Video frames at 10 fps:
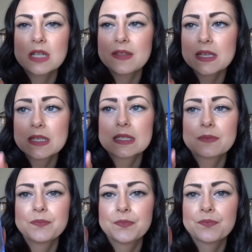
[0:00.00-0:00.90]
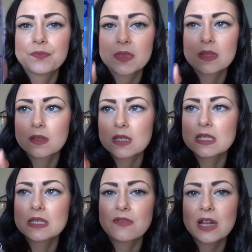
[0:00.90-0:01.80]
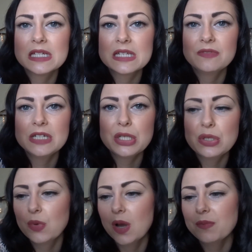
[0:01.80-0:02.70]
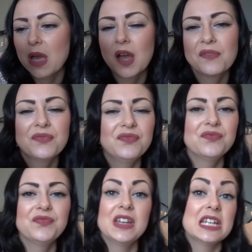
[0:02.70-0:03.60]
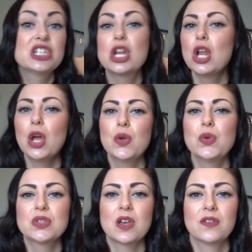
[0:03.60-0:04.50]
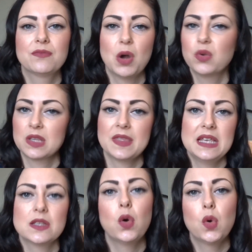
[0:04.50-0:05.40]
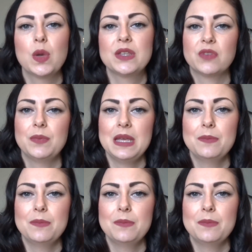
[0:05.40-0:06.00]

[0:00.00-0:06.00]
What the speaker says: like this. This is a relatively new one. I've finished loads of bottles of these, always repeat